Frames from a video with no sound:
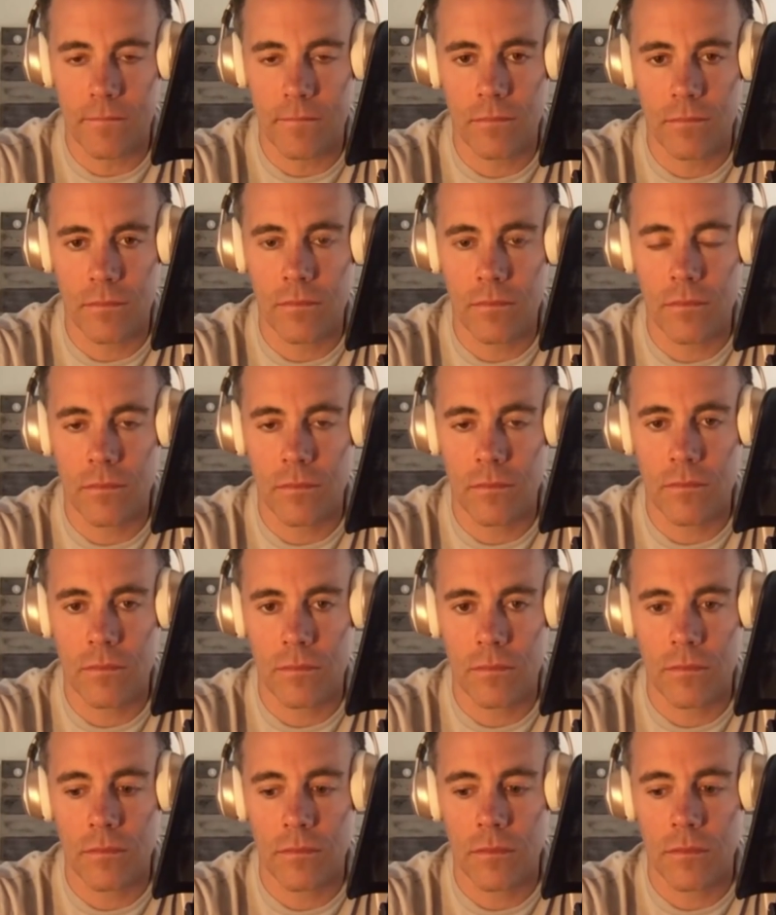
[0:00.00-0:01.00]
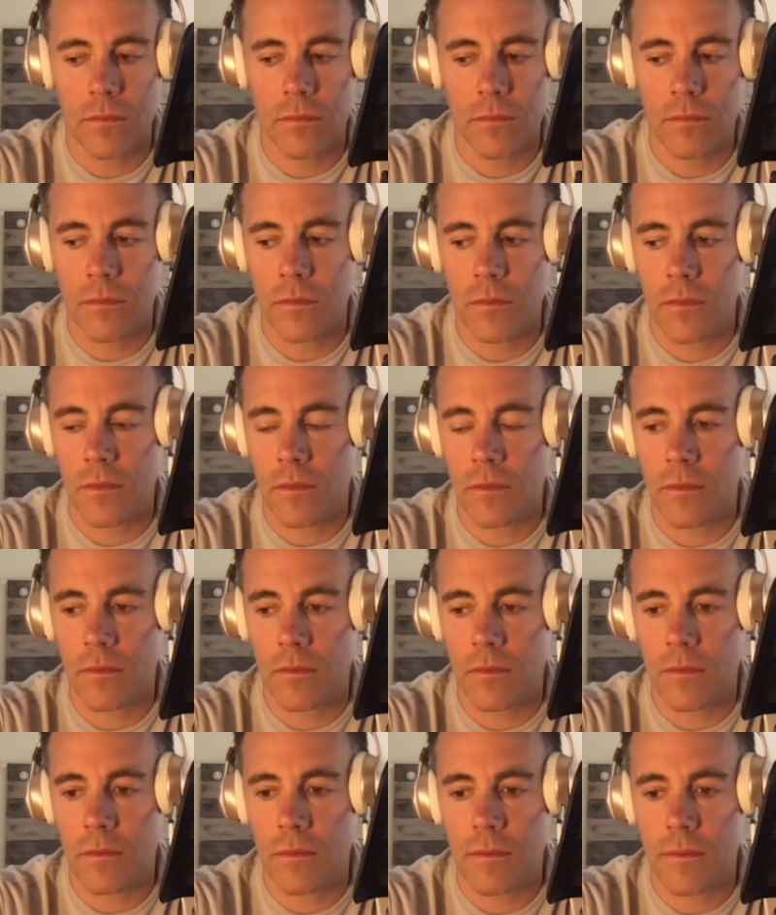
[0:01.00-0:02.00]

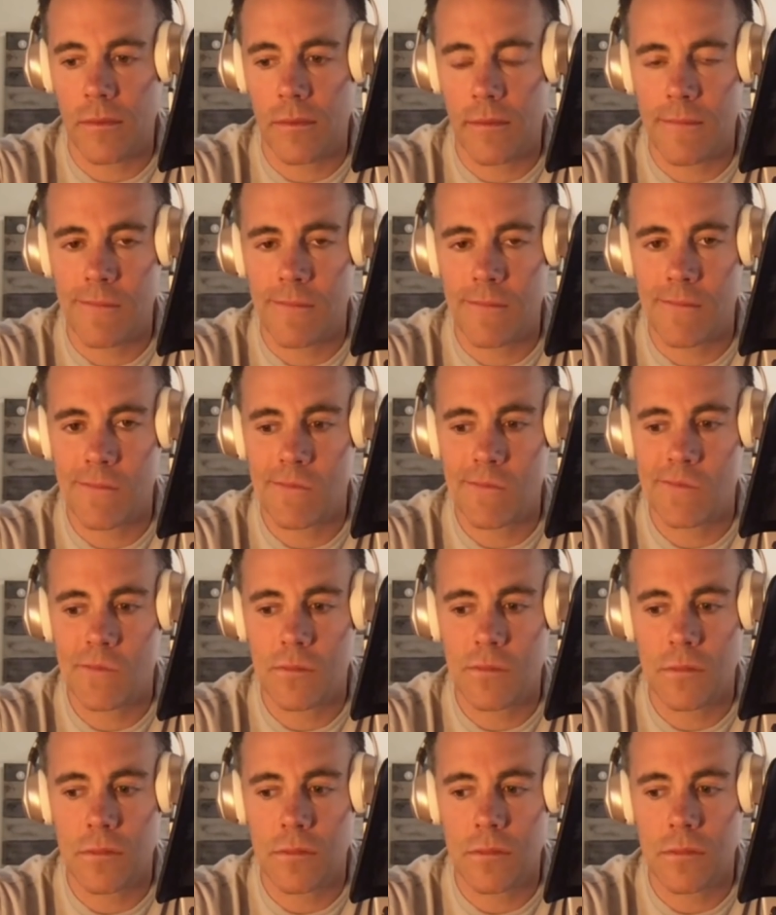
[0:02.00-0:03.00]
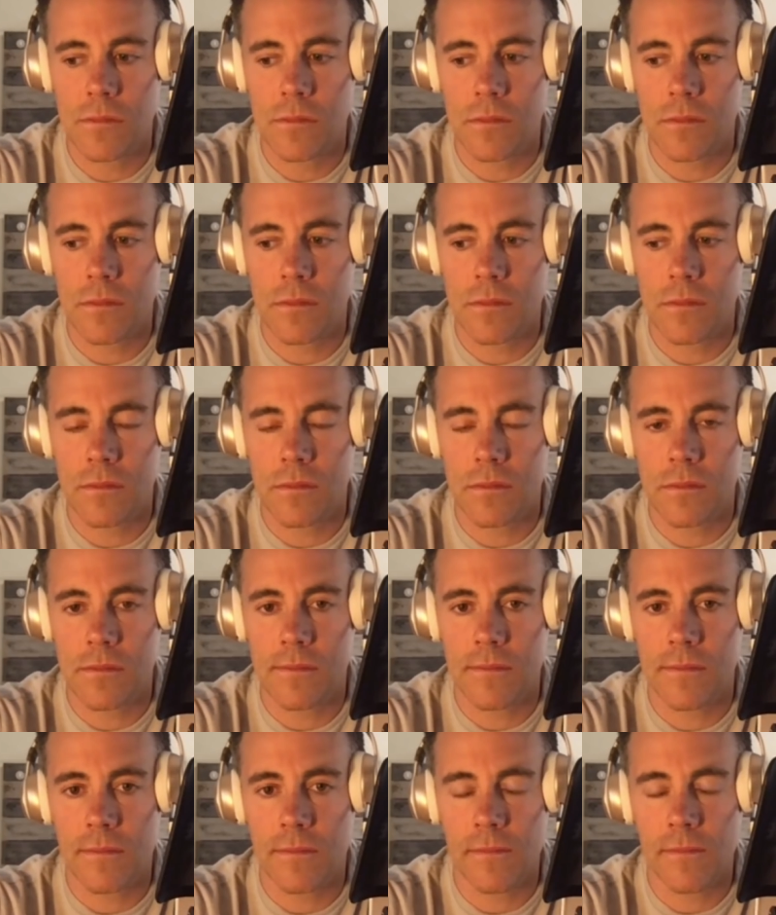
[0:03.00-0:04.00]

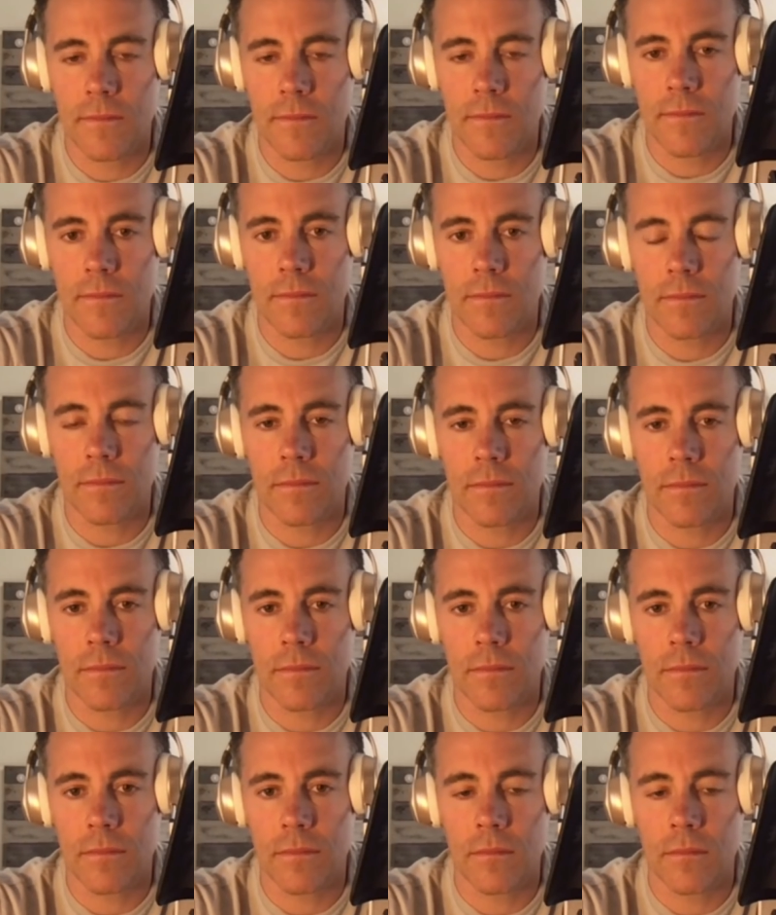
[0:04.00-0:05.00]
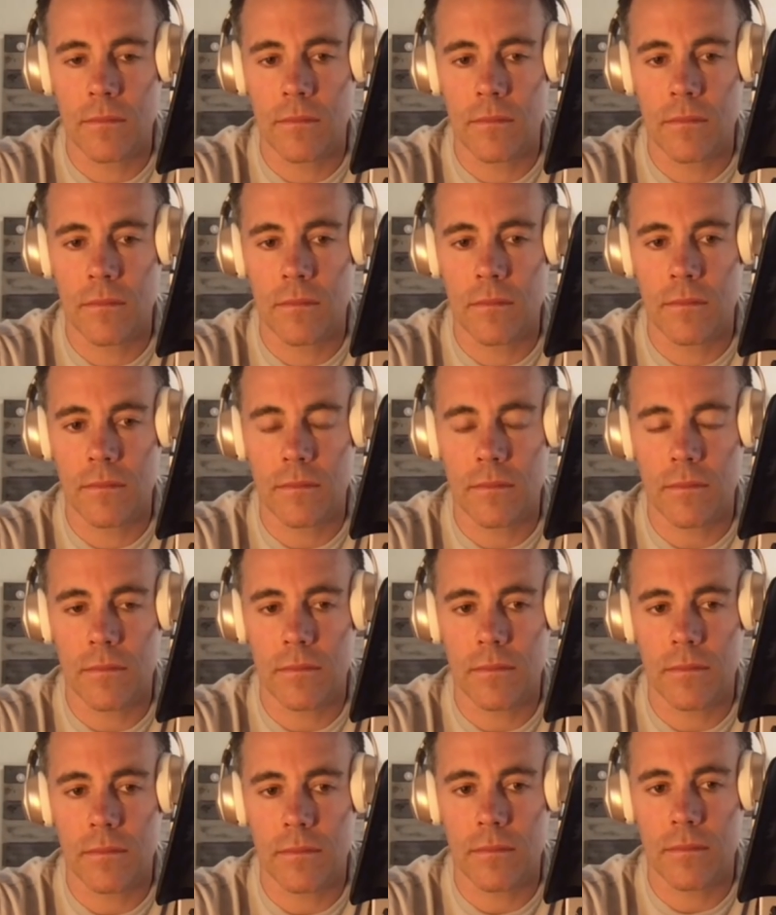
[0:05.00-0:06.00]

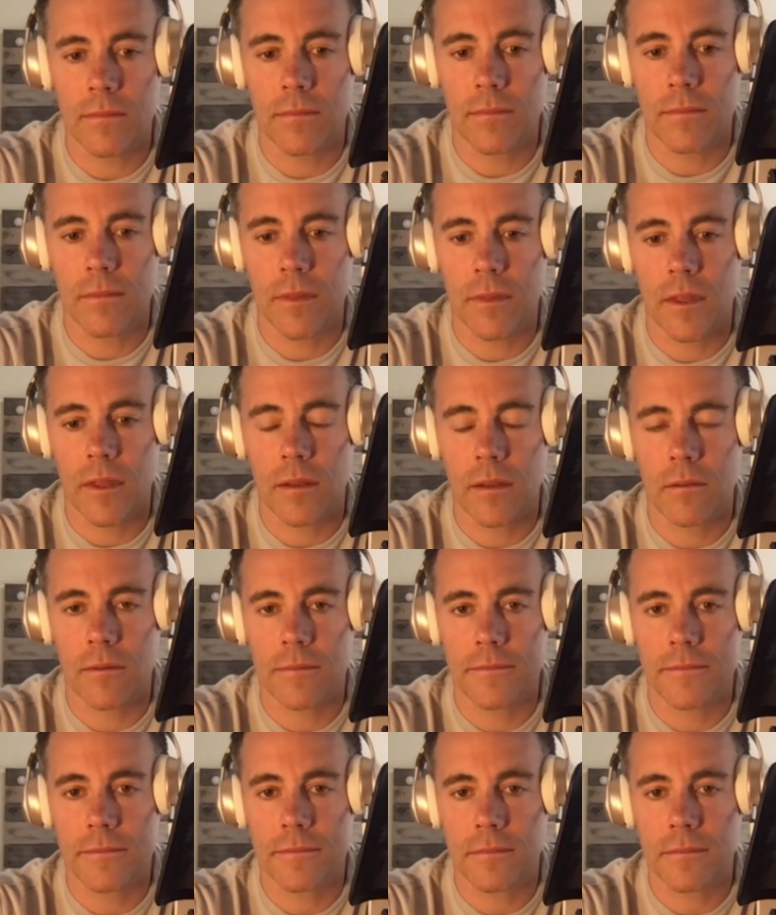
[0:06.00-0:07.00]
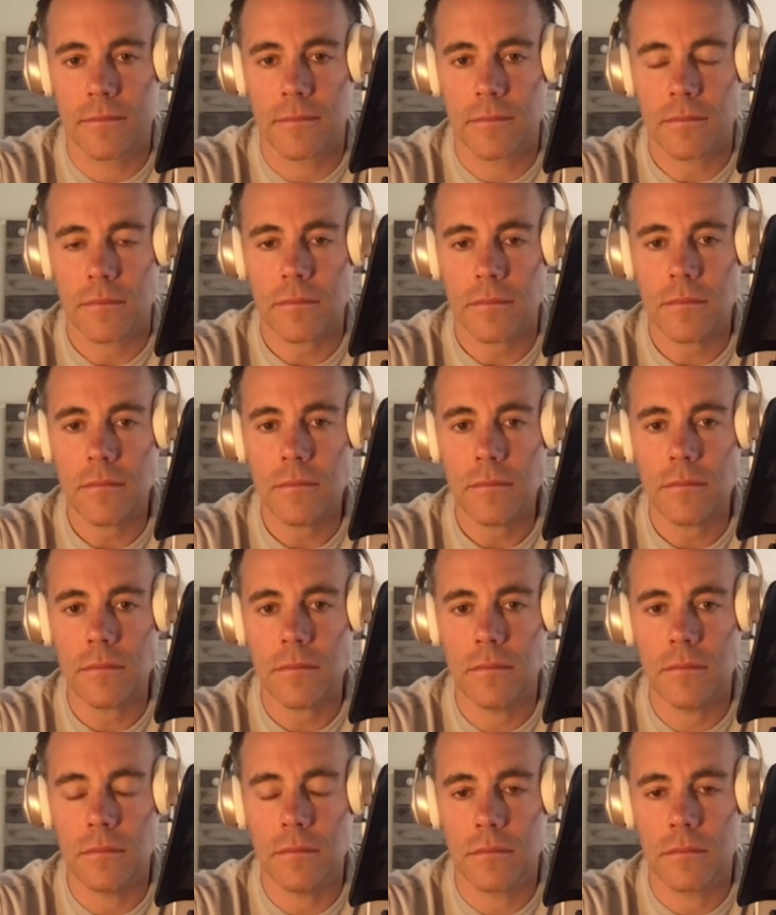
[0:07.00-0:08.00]

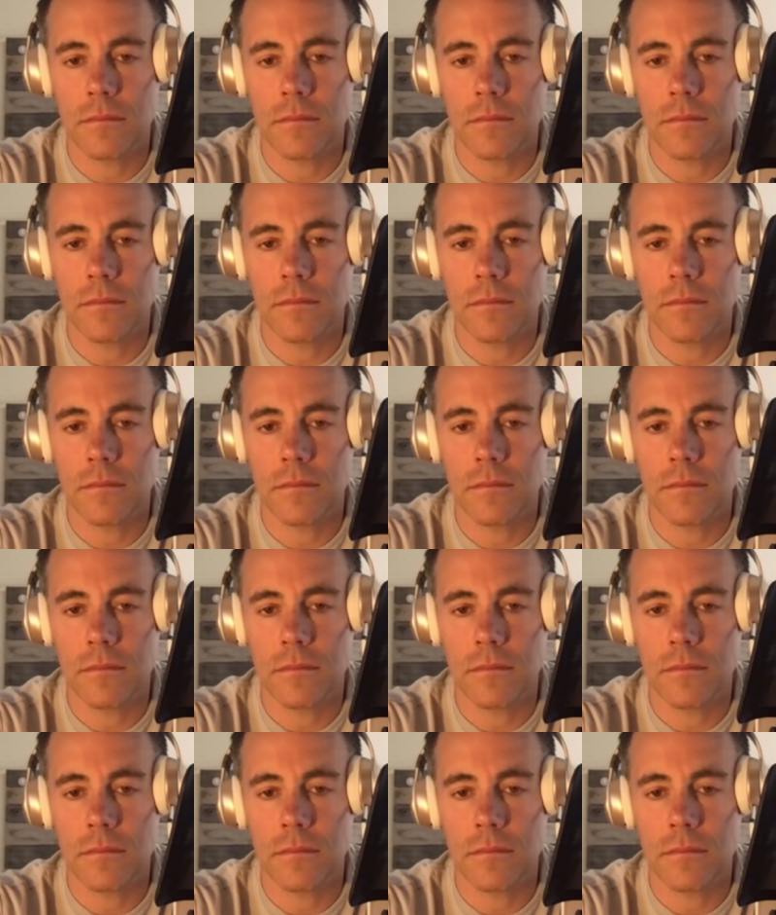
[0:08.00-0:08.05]
[no speech]